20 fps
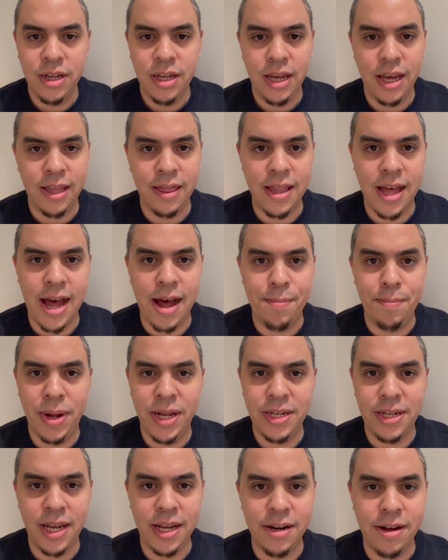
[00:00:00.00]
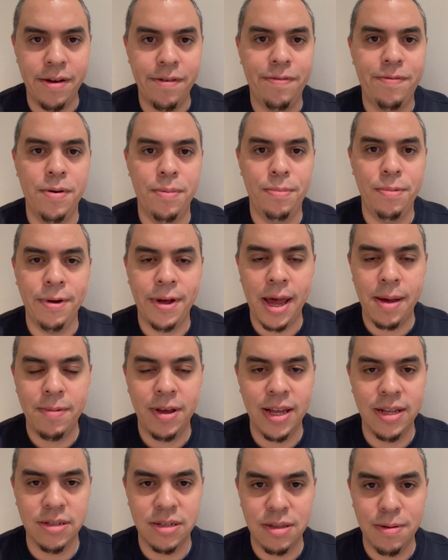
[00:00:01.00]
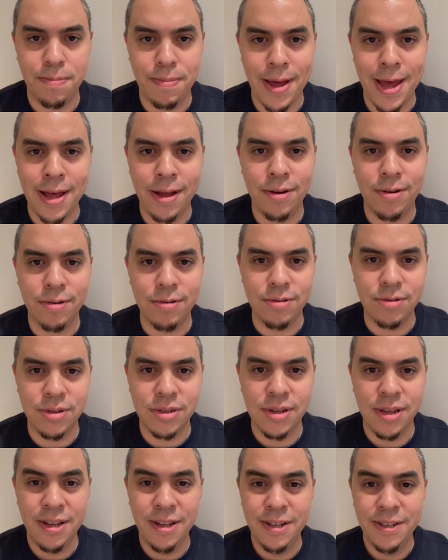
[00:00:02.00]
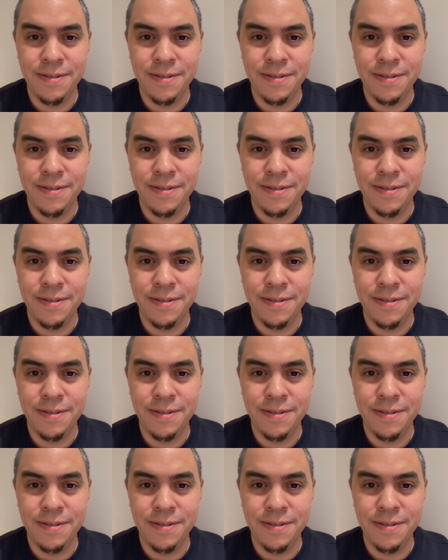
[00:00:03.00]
in that Monday Night Football game against the Bengals,